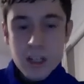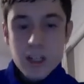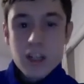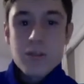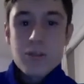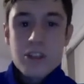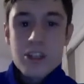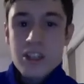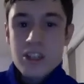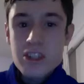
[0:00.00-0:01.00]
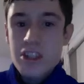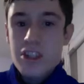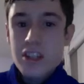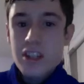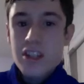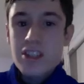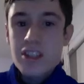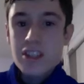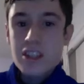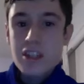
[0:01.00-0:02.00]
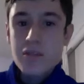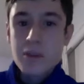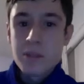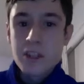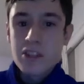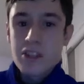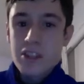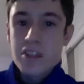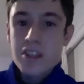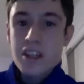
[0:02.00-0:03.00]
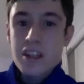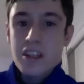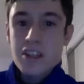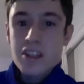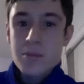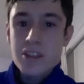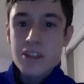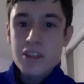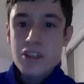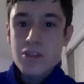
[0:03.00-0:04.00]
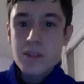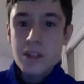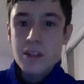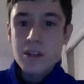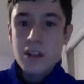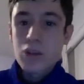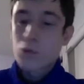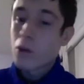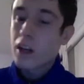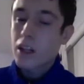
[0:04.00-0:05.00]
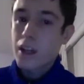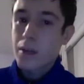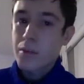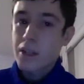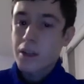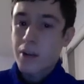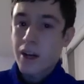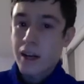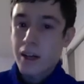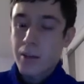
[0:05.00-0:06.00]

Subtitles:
On her first hunt, she is unsuccessful because she suddenly smells a human rock climbing nearby.